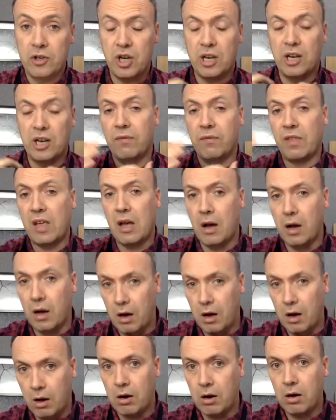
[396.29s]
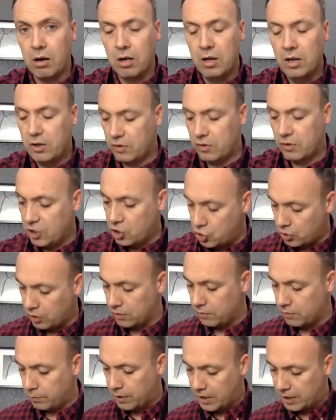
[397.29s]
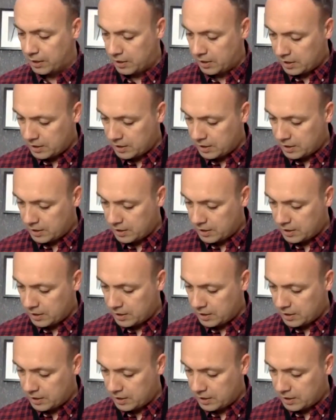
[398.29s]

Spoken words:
and if they are, they shouldn't be.